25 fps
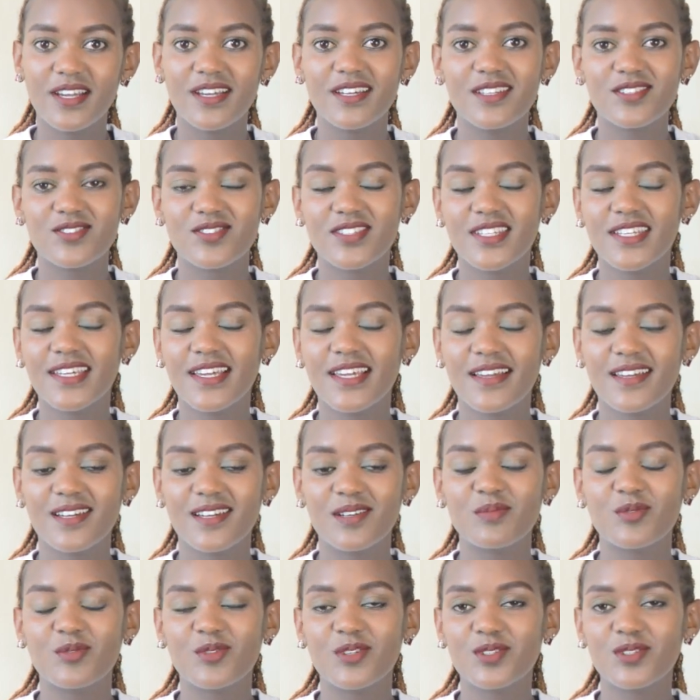Today I
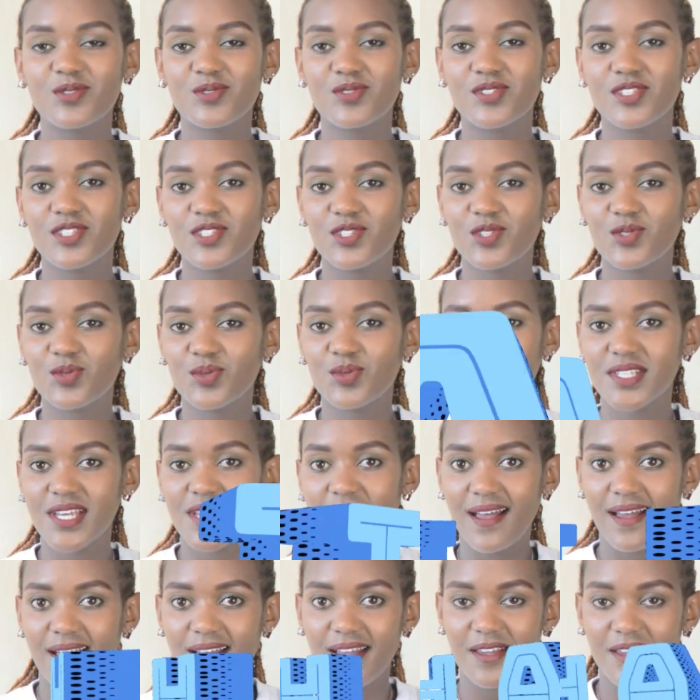am going to teach you
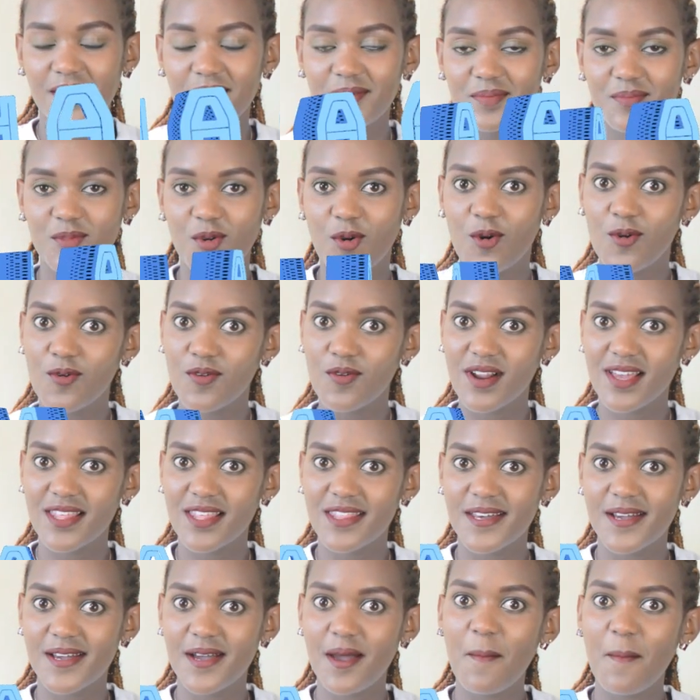time, or
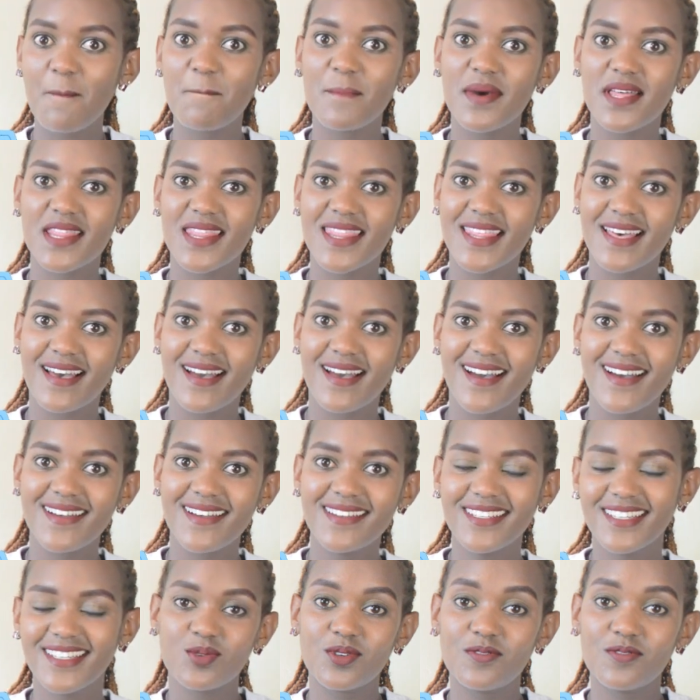rather Thaa.
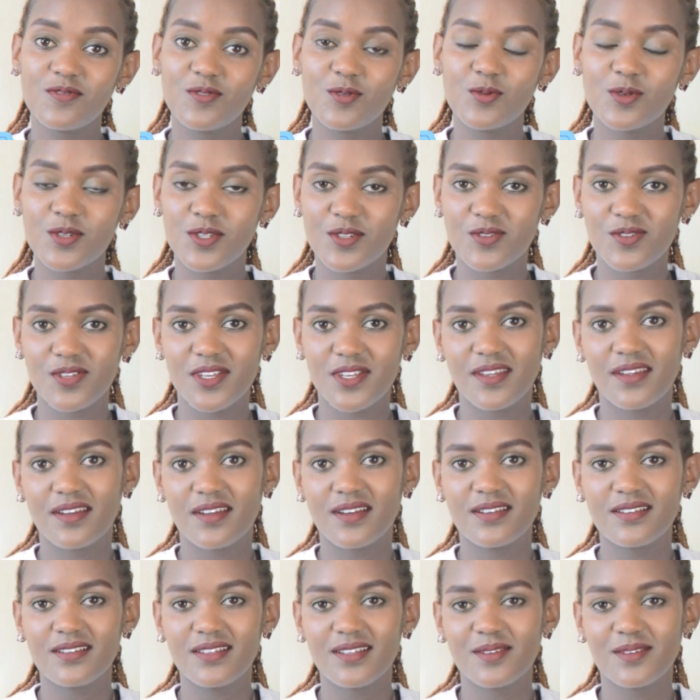If you're new
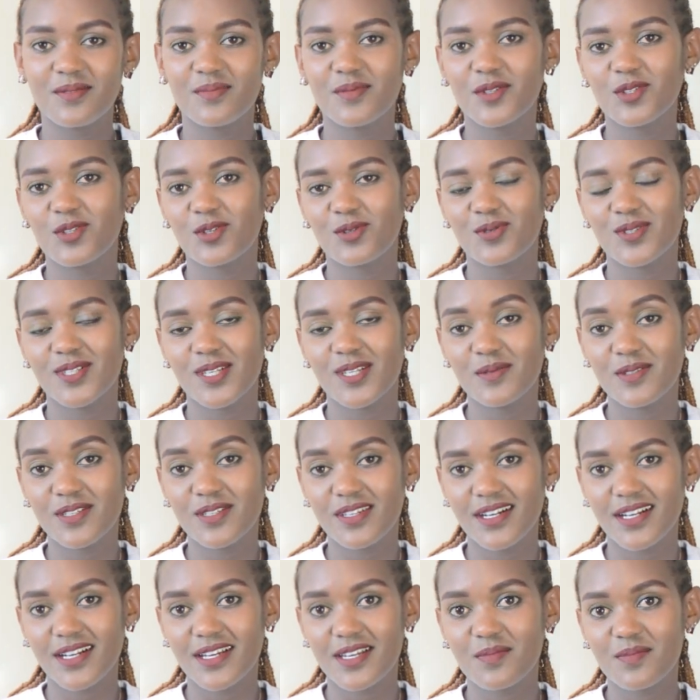here, make sure you
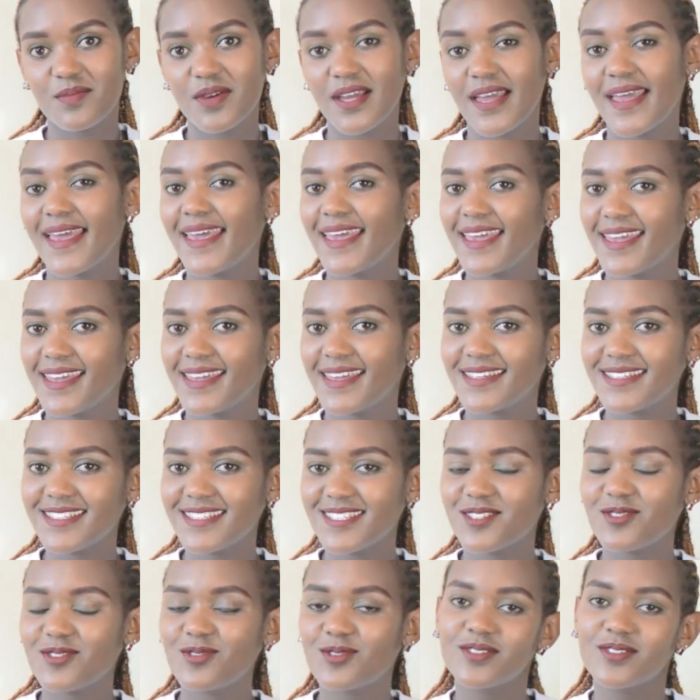subscribe and
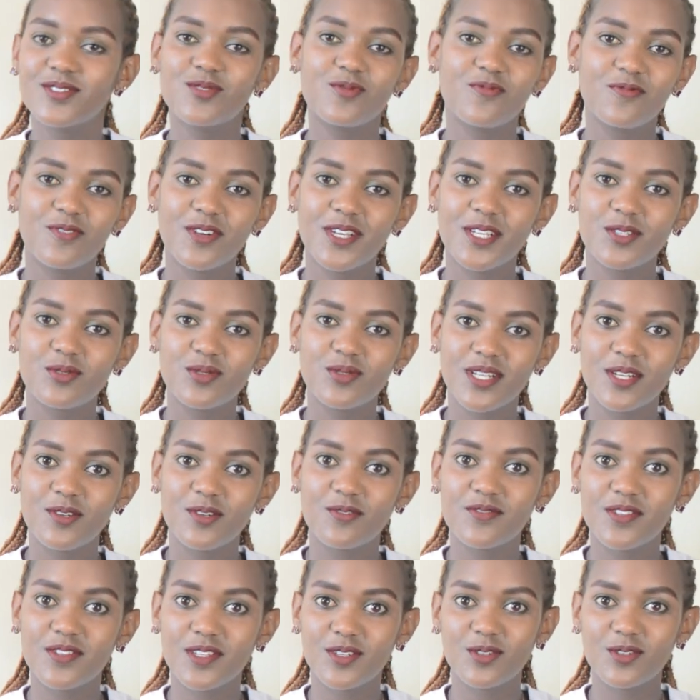don't forget to turn
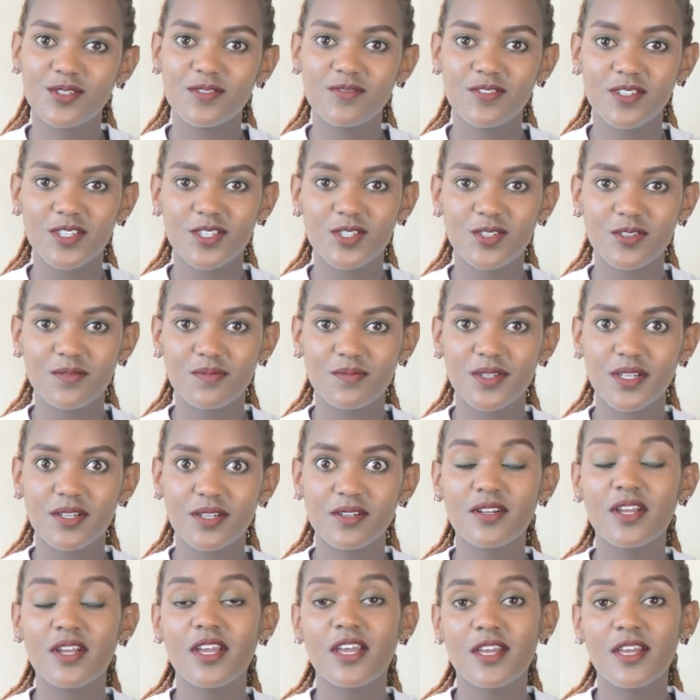off the notification bell
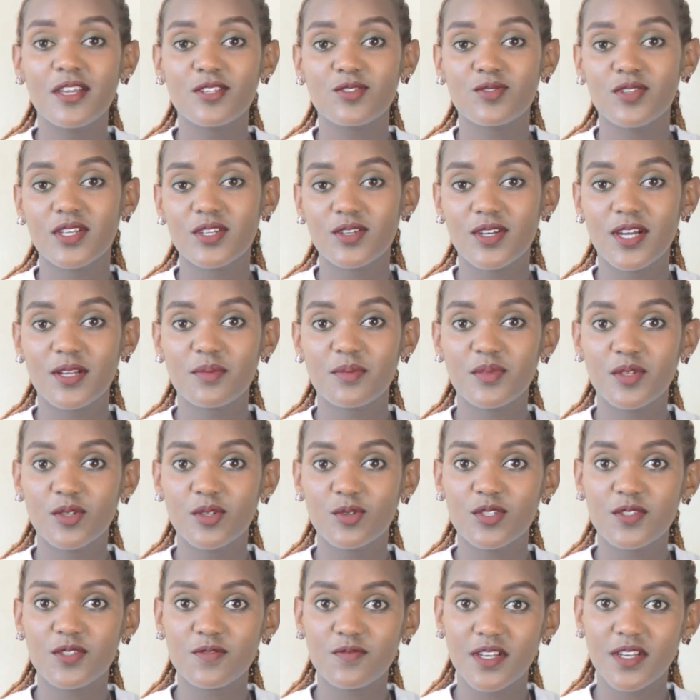so that you can be
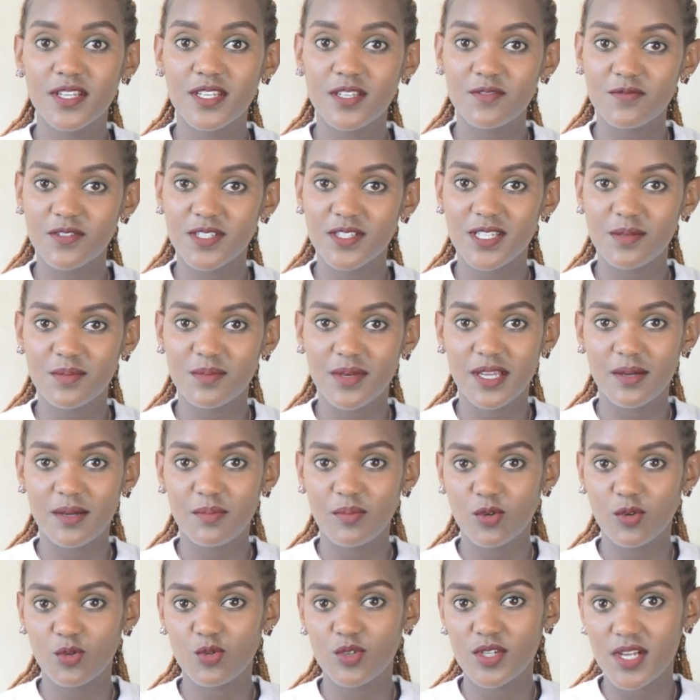notified every time I
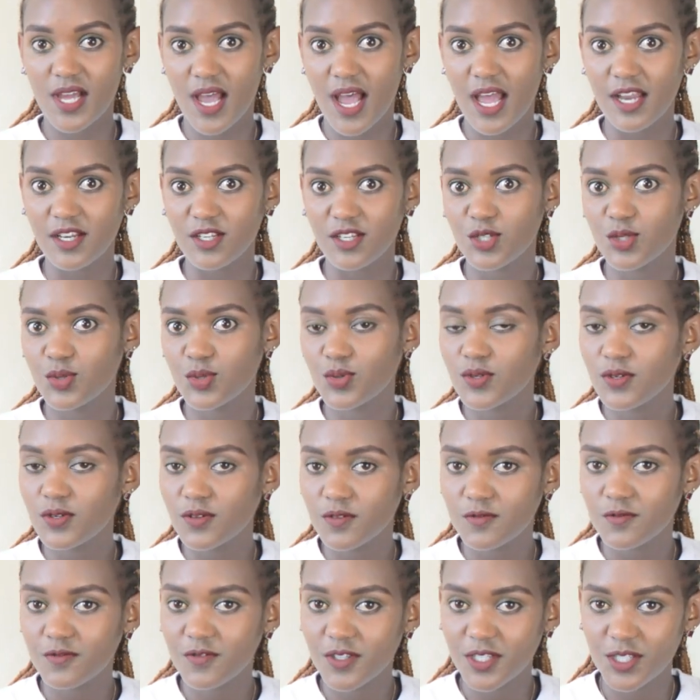upload a new
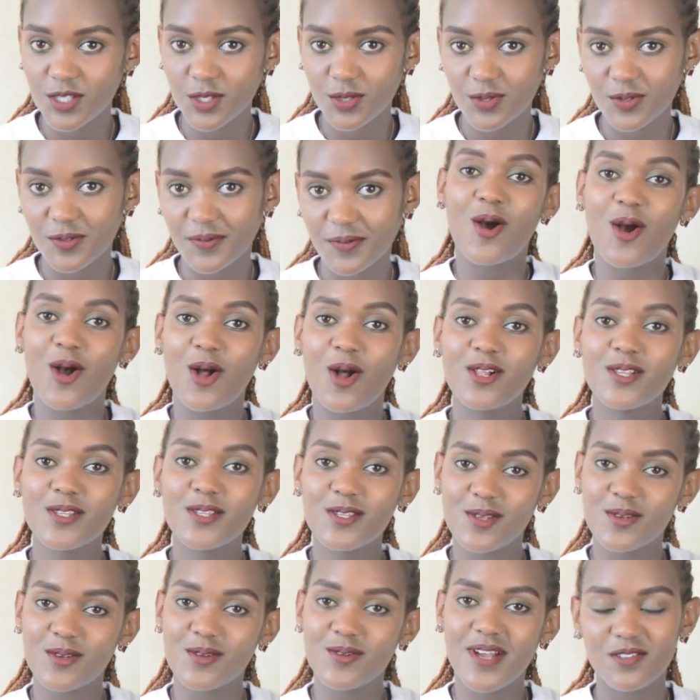video.
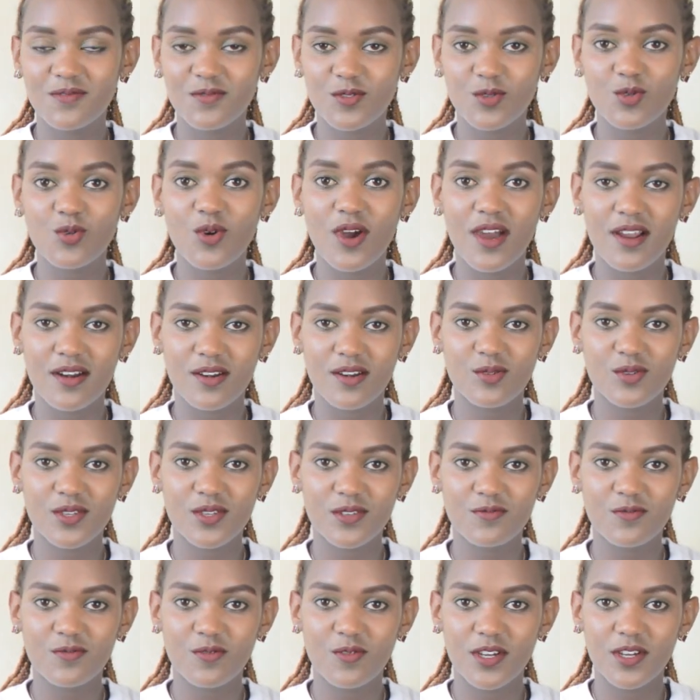Also, if you are
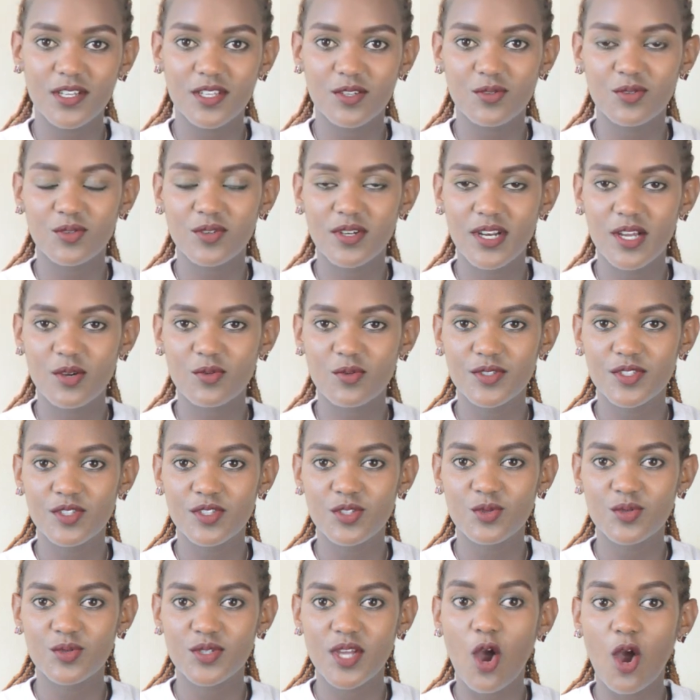looking for a Kikuyu language
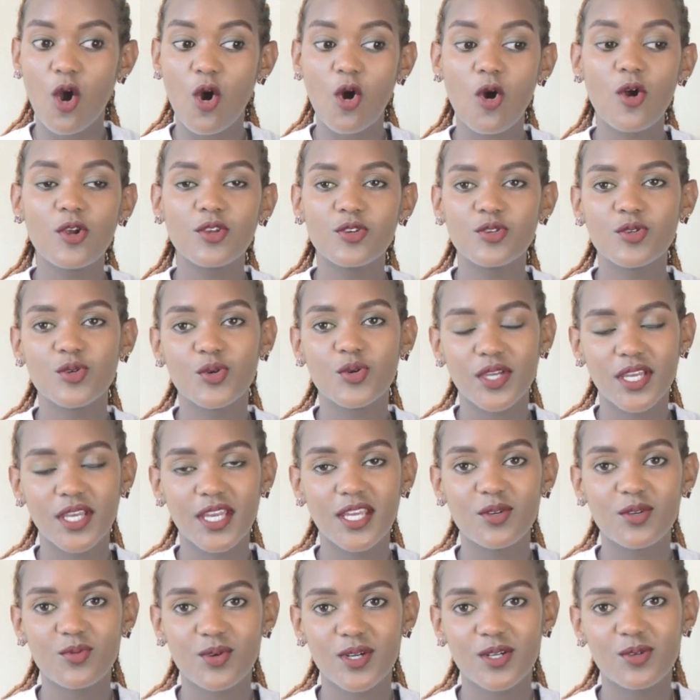tutor, or you know
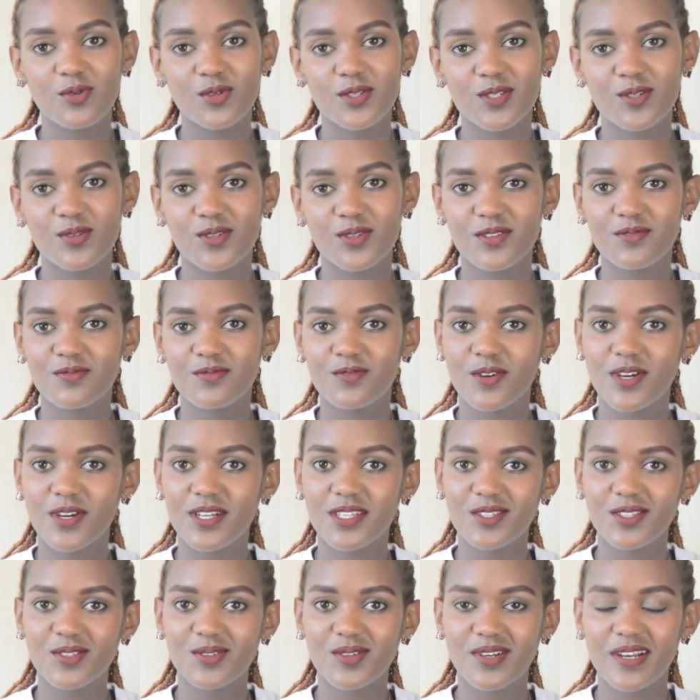anyone who is looking for a
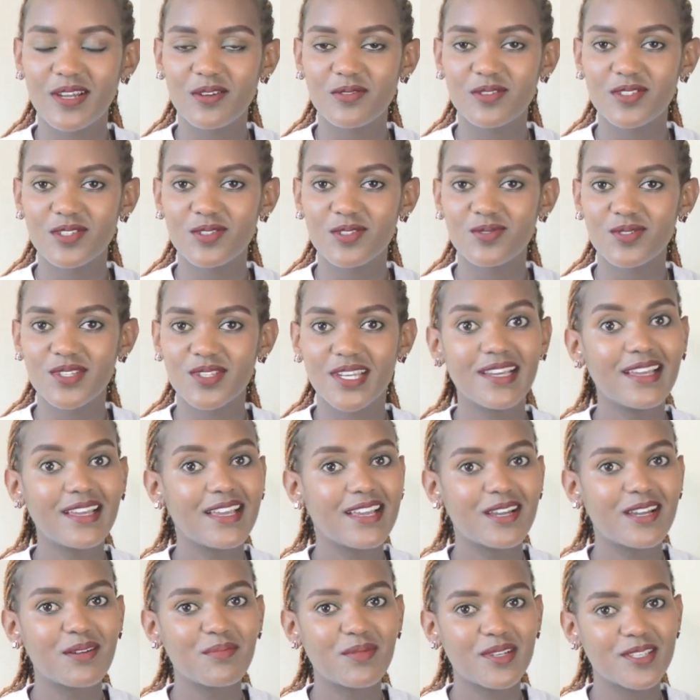Kikuyu language tutor,
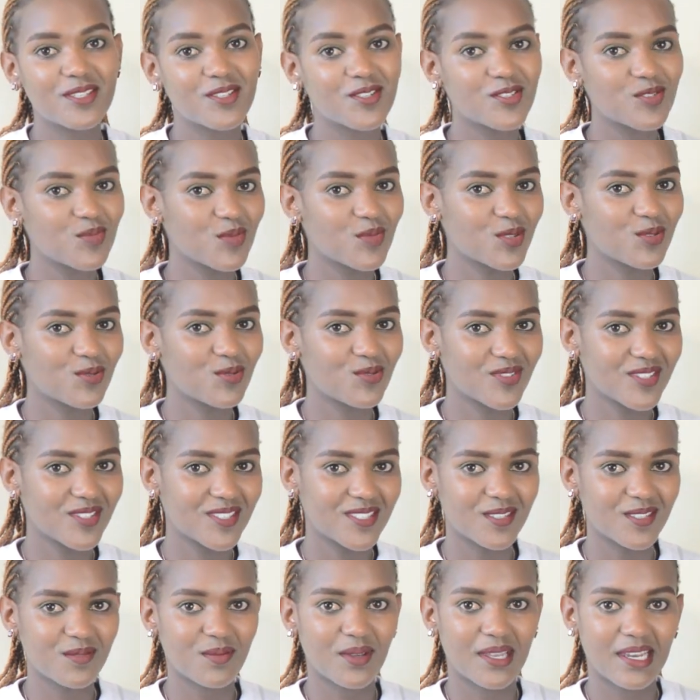please reach me through this
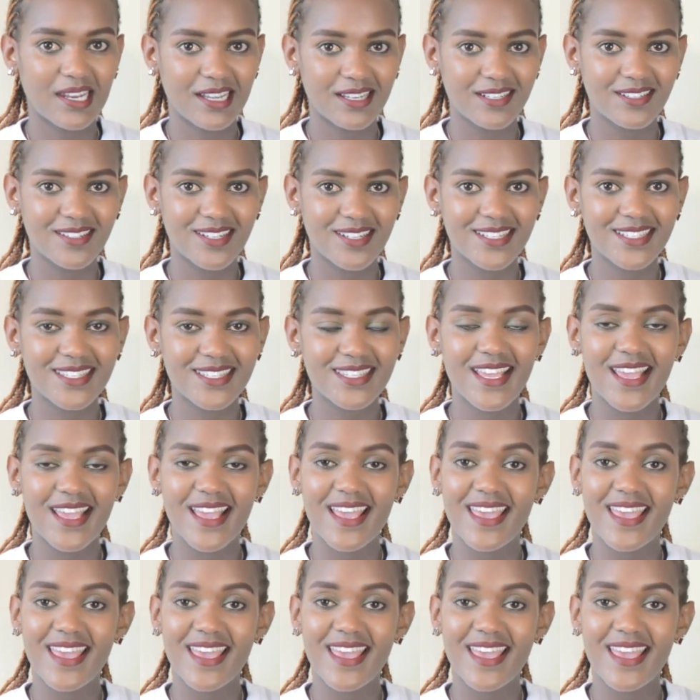email address.